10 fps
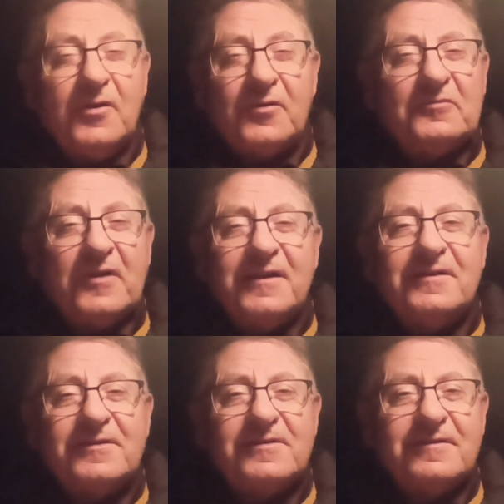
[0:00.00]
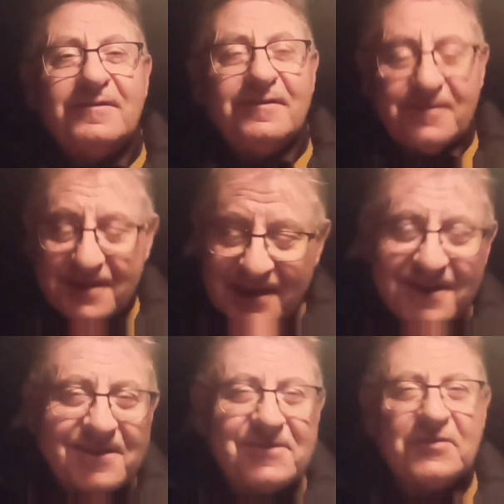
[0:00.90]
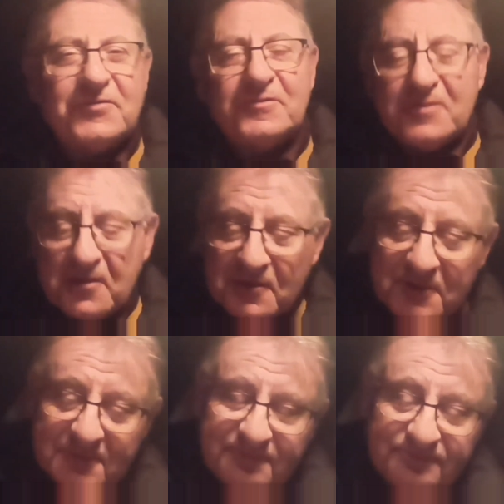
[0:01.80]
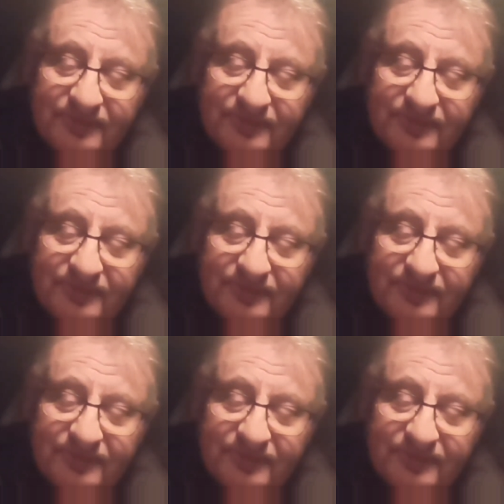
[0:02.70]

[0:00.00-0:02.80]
God reigns, that He is the true God.